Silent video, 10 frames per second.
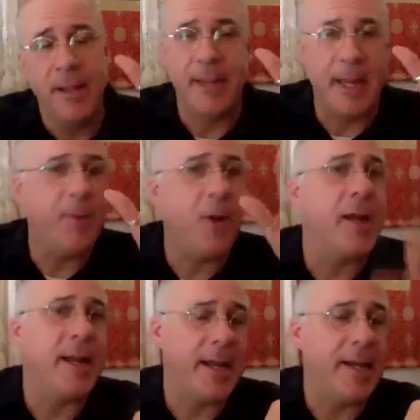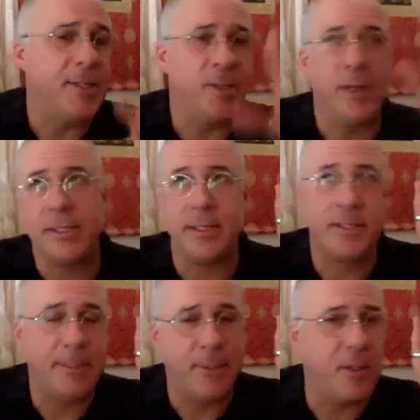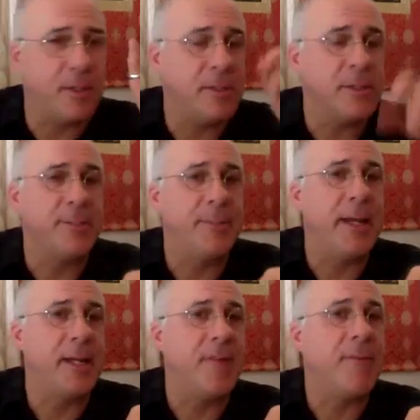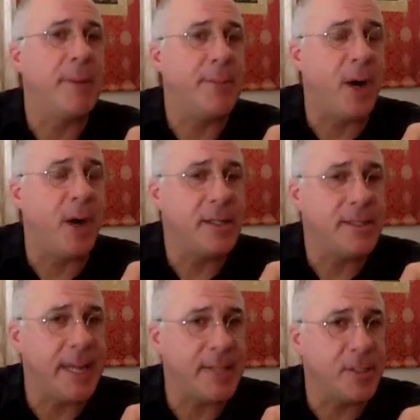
Then I'm not going to get into it because it's typical Tibetan government politics.